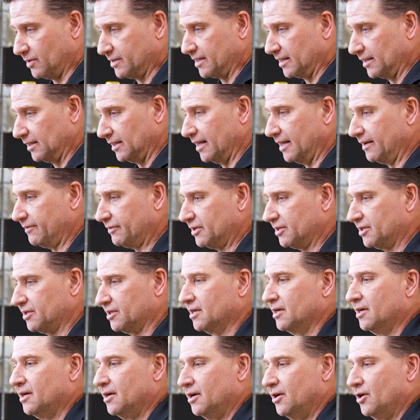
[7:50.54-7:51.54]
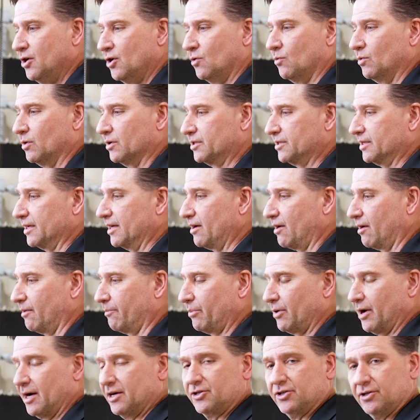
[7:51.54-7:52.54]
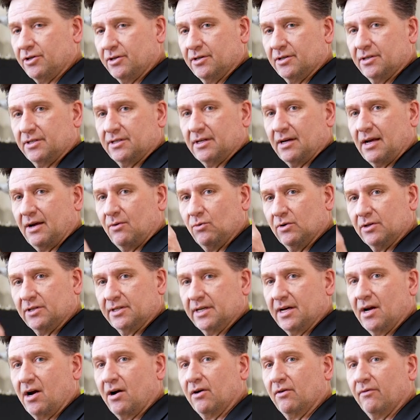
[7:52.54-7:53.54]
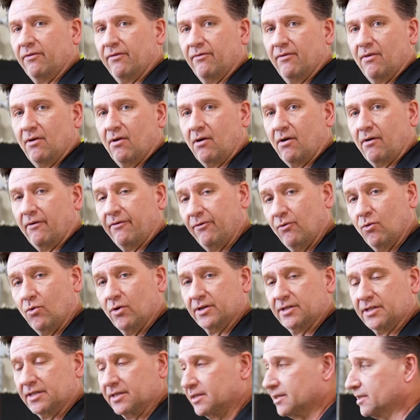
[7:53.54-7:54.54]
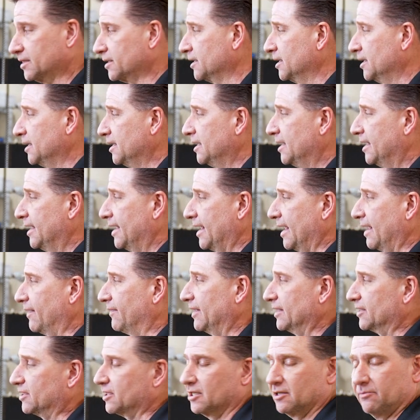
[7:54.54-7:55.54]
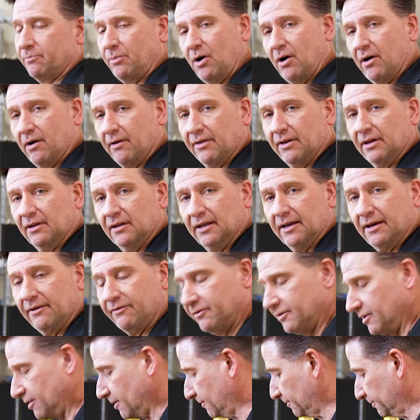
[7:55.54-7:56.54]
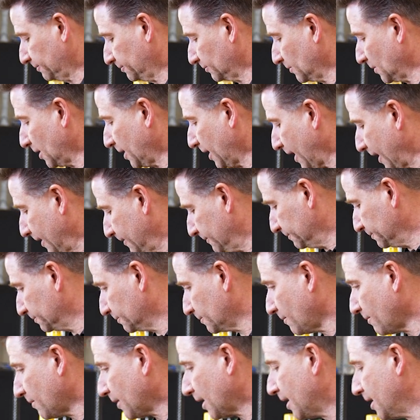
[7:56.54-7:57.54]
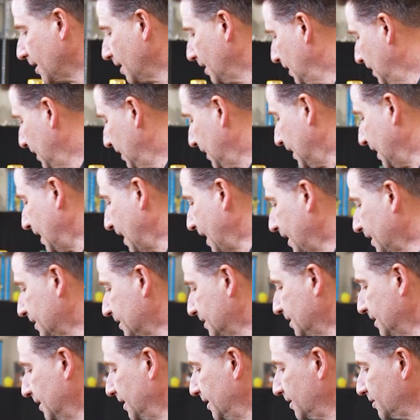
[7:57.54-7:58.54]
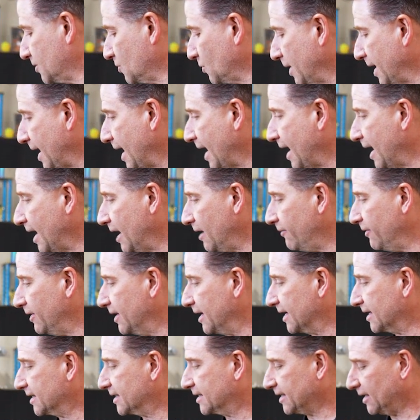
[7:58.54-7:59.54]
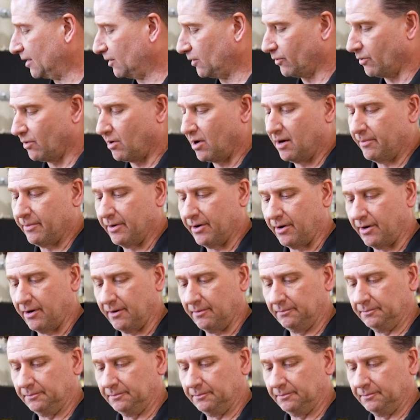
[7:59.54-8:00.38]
as it lifts, we'll see our pressures and we'll see our forces, and this is part of the lift, okay? Next is we have an accelerometer.